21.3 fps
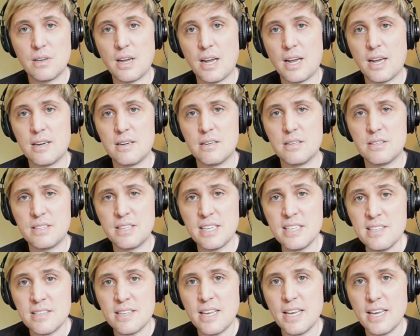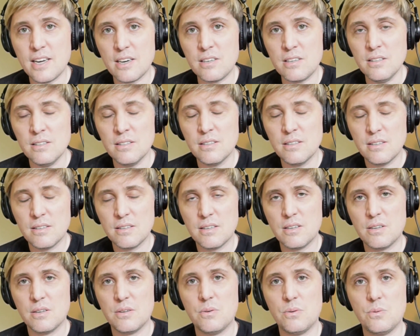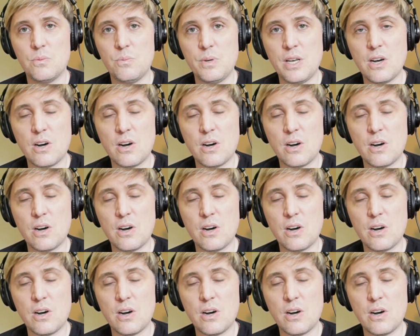And this year, we